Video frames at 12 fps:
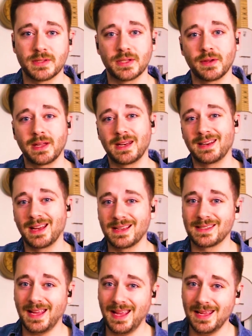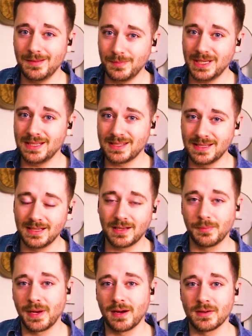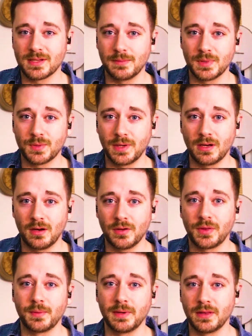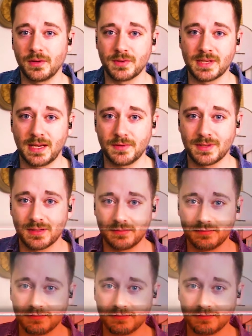so you get a nice A-B-C comparison between all 3 of those sounds.